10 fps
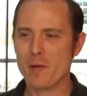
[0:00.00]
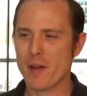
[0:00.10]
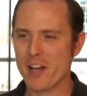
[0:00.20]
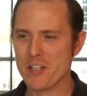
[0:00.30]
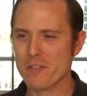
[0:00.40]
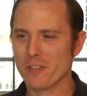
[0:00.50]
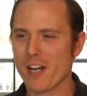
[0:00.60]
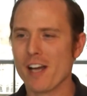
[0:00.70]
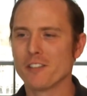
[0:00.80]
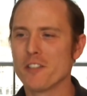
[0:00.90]
my passion for
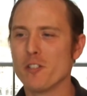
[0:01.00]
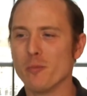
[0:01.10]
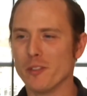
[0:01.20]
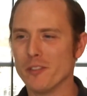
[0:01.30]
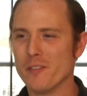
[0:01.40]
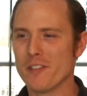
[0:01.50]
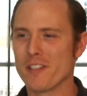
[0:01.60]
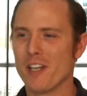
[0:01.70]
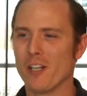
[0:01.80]
high-altitude balloons